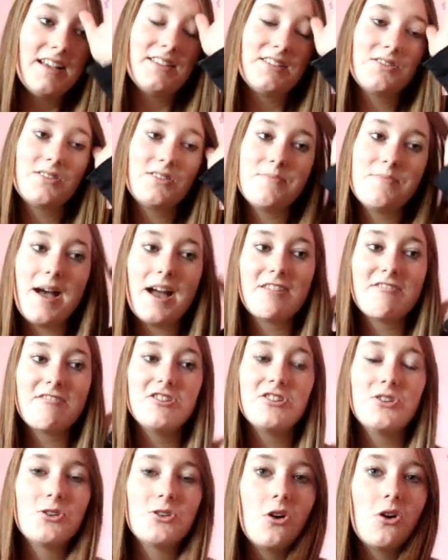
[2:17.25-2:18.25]
So the
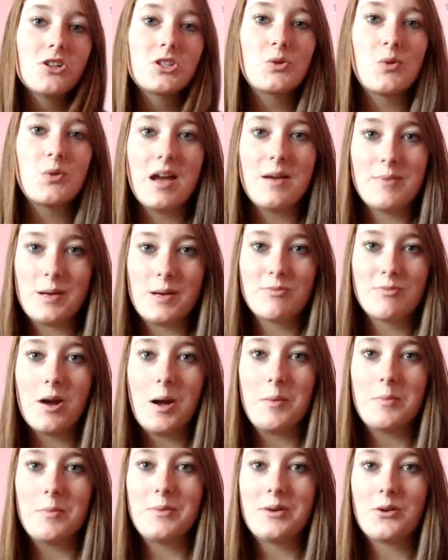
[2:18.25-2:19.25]
Macra do cause quite a big
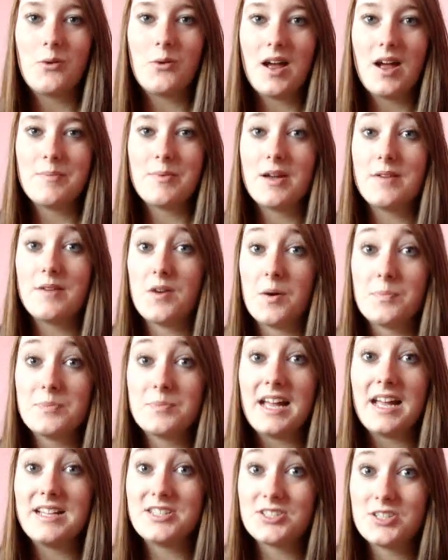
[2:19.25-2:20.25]
problem and quite a bit of
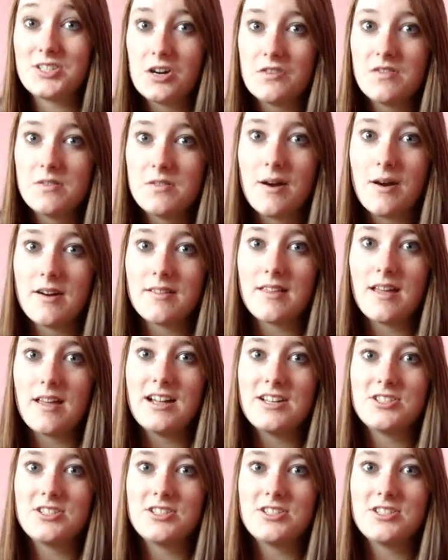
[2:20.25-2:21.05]
upset and stir for Martha,